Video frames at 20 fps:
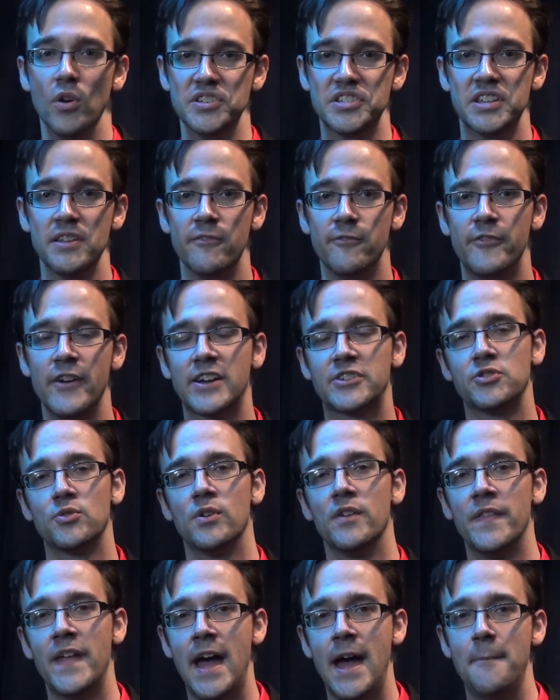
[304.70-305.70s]
was the
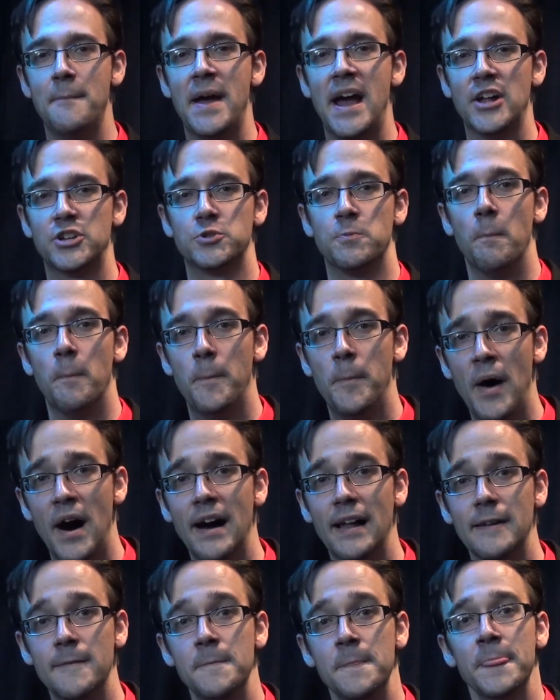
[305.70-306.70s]
victor in that match,
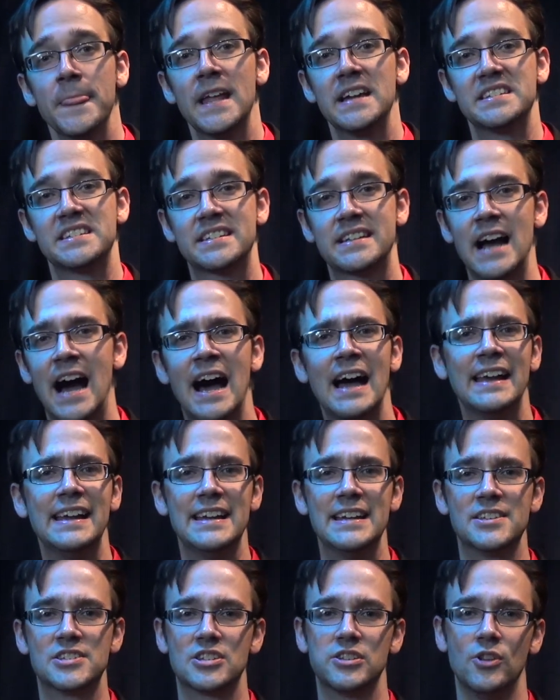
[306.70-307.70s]
but Skye
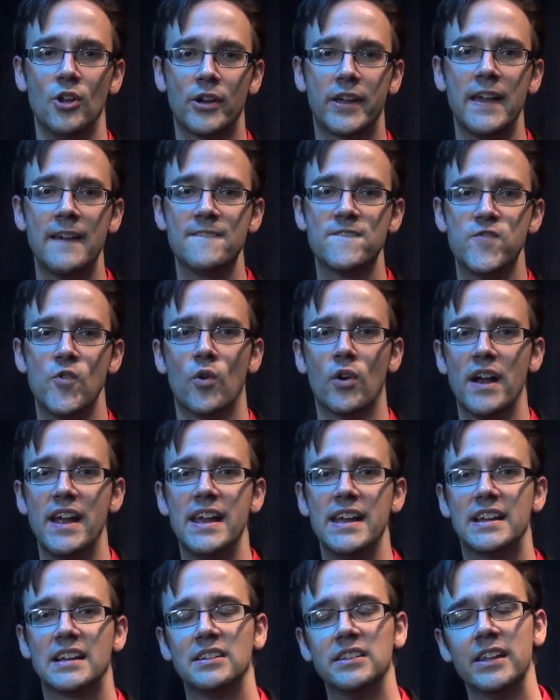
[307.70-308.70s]
is looking for
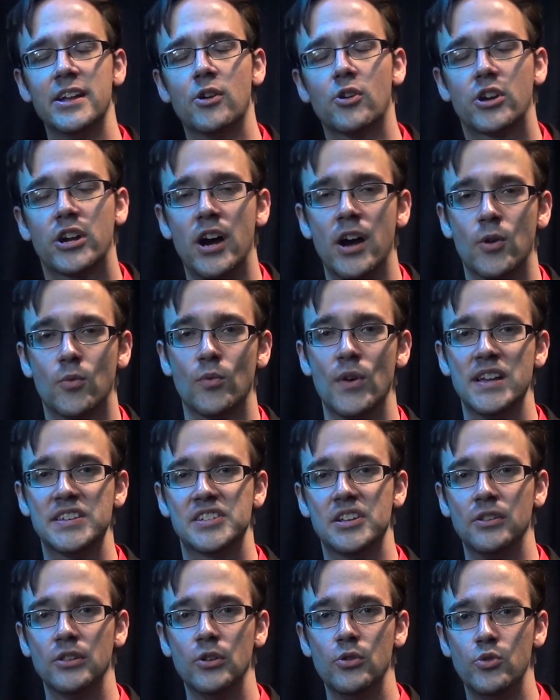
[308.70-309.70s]
a clear cut
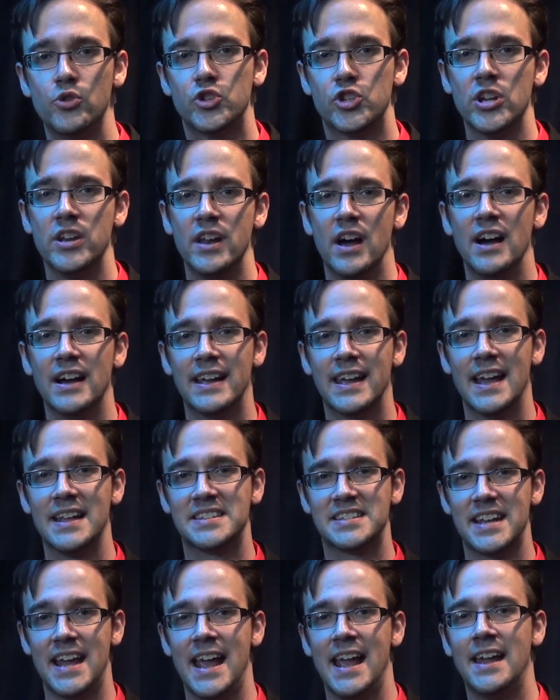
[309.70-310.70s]
resolution
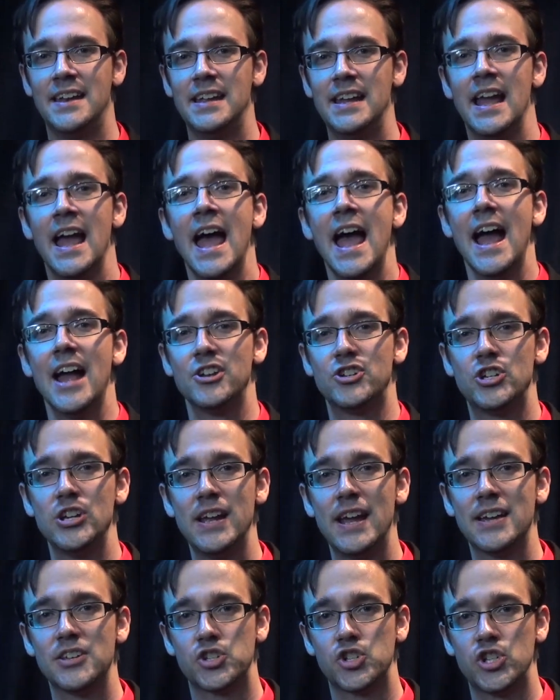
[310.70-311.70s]
against Andy, and
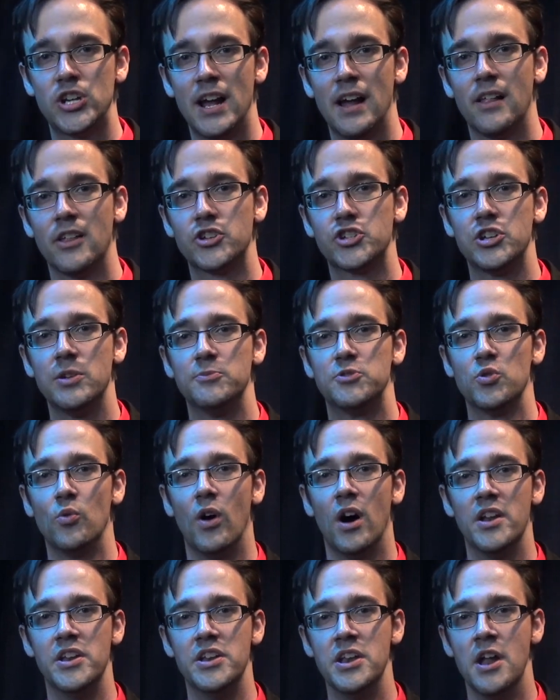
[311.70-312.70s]
she has challenged him
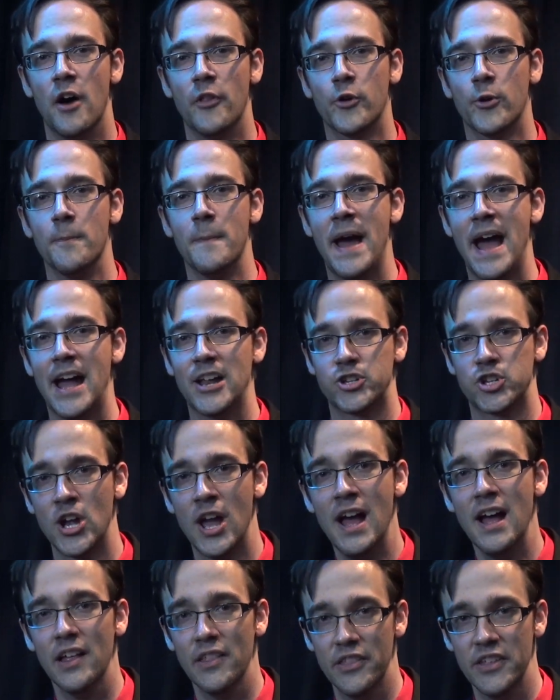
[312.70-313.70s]
to another match
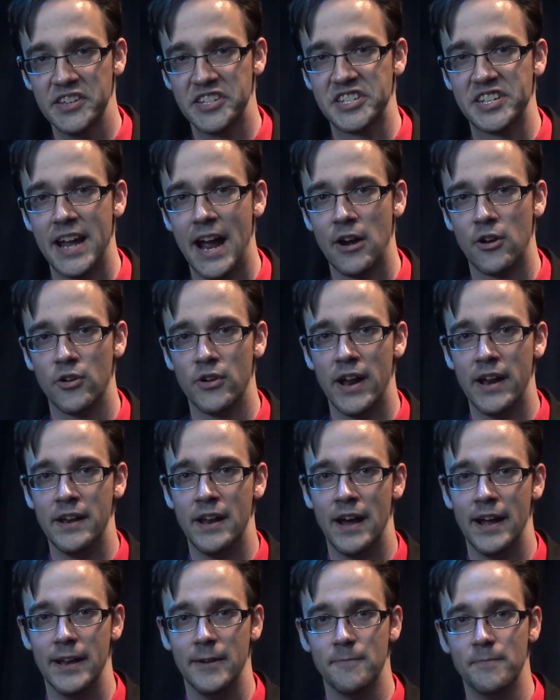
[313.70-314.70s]
this Saturday
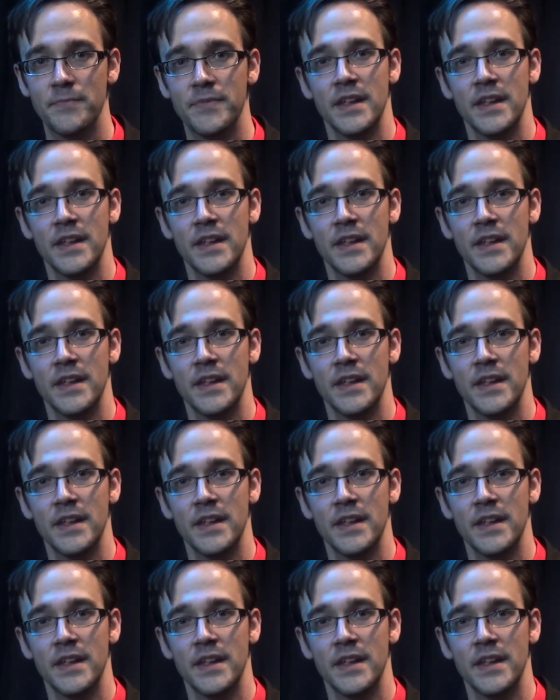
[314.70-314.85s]
night.